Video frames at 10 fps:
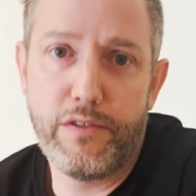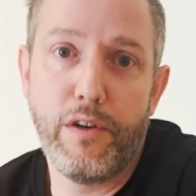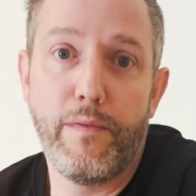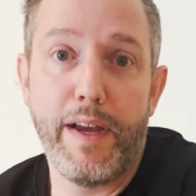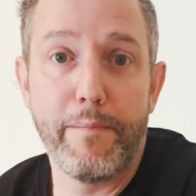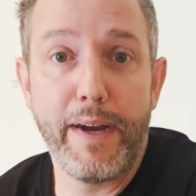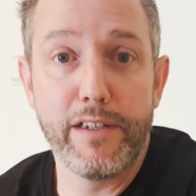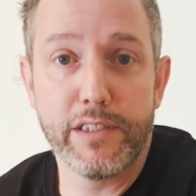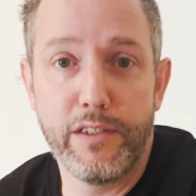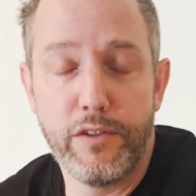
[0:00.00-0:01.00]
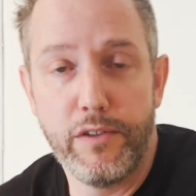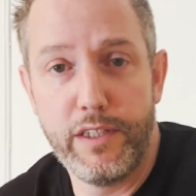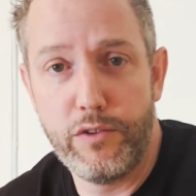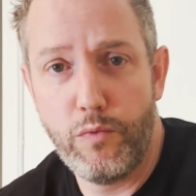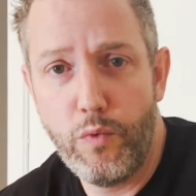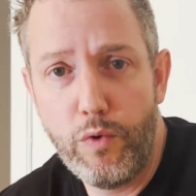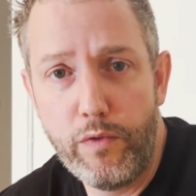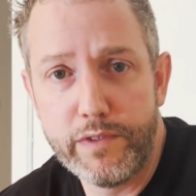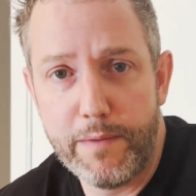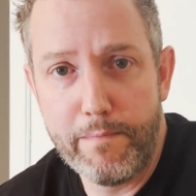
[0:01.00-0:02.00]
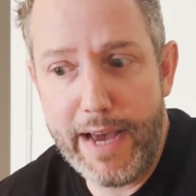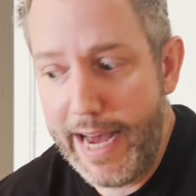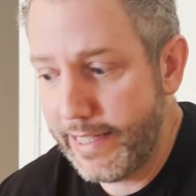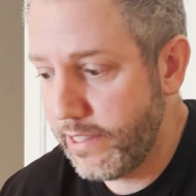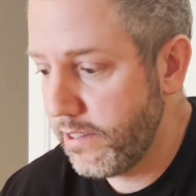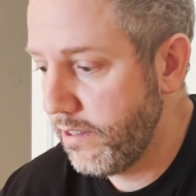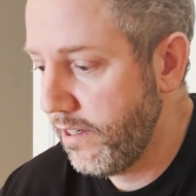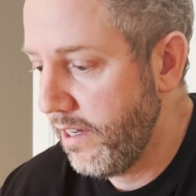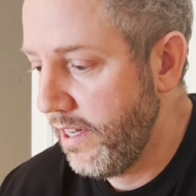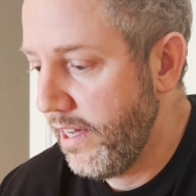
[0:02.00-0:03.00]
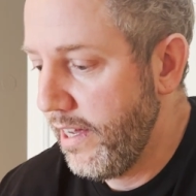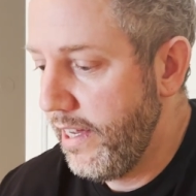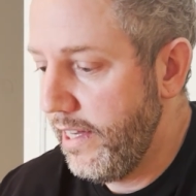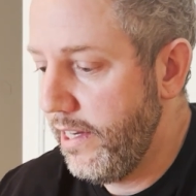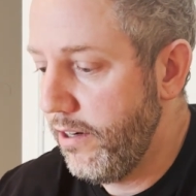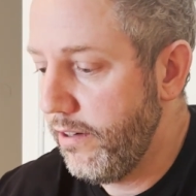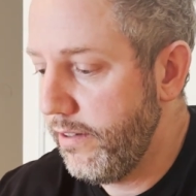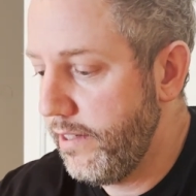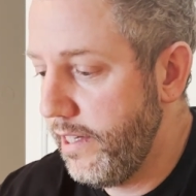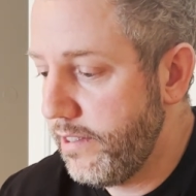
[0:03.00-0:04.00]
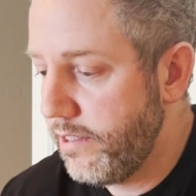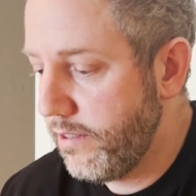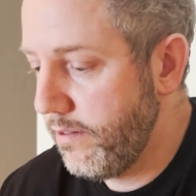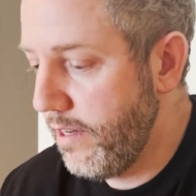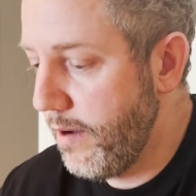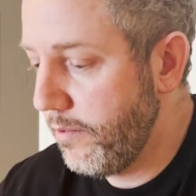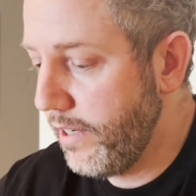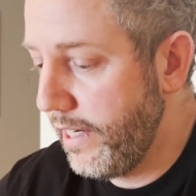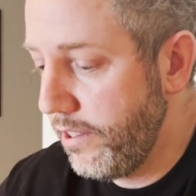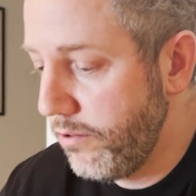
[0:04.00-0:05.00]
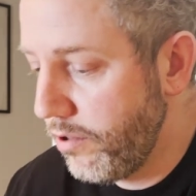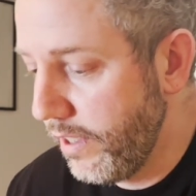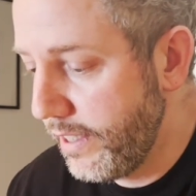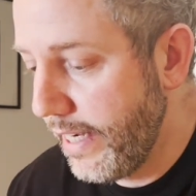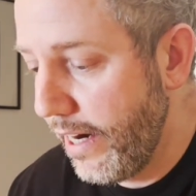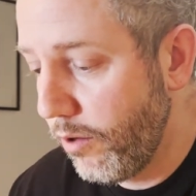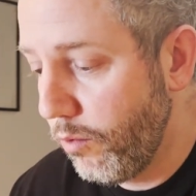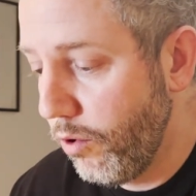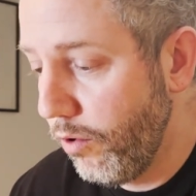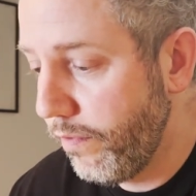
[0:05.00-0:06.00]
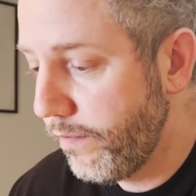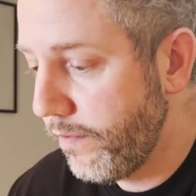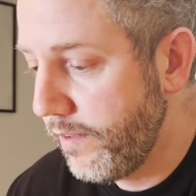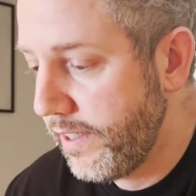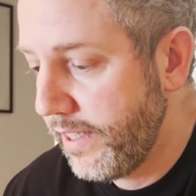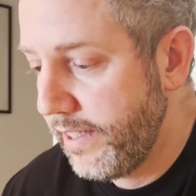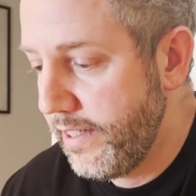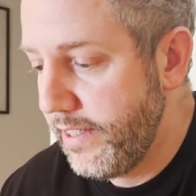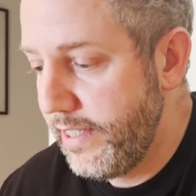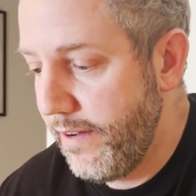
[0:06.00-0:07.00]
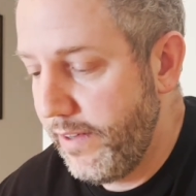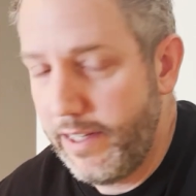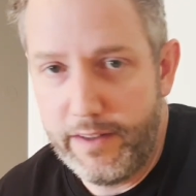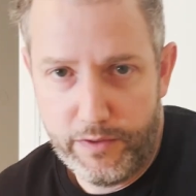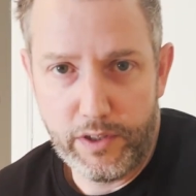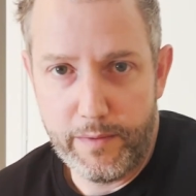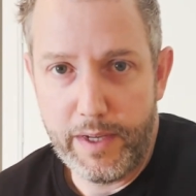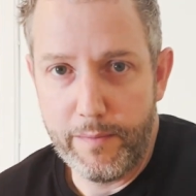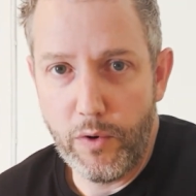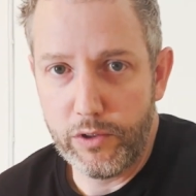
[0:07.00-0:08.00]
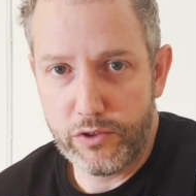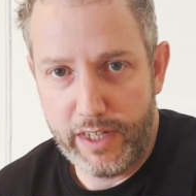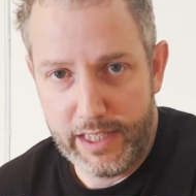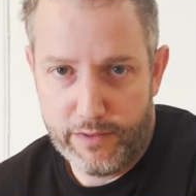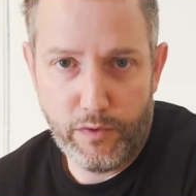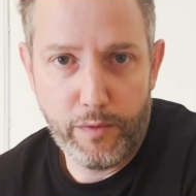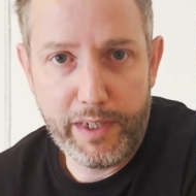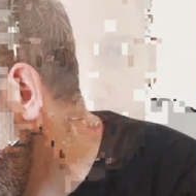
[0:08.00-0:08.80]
you know, vampires can turn into wolves and bats. Here, it's upgrading you to a dire wolf. Definitely, if you're going to be a more transforming